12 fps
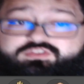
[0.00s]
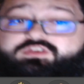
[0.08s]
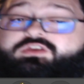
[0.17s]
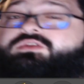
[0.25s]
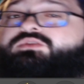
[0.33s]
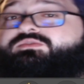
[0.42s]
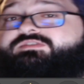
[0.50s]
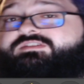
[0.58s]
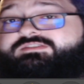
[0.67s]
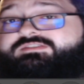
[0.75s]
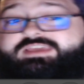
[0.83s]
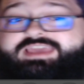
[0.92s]
The good news
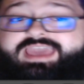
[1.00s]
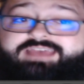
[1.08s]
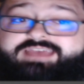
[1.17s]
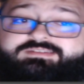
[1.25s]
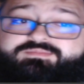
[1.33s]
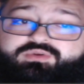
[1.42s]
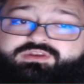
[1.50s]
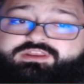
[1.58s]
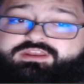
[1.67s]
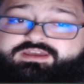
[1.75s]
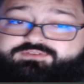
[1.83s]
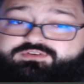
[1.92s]
is he has a pretty
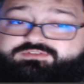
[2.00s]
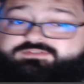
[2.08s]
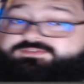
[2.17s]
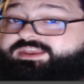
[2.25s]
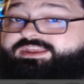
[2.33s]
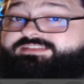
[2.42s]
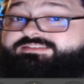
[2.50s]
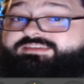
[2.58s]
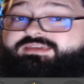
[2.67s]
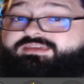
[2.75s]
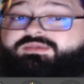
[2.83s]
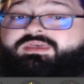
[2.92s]
diverse fighting
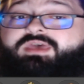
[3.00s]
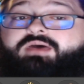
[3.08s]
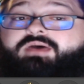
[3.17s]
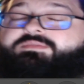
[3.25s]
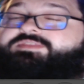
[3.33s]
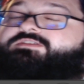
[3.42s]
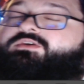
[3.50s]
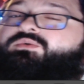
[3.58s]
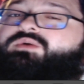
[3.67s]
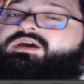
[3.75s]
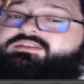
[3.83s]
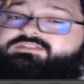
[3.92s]
team, but the two
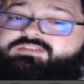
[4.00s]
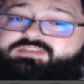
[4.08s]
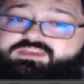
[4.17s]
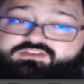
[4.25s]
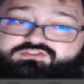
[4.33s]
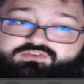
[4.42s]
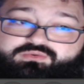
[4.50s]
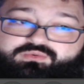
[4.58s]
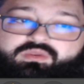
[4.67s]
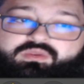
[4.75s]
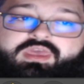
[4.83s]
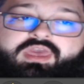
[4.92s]
Onix are the issue.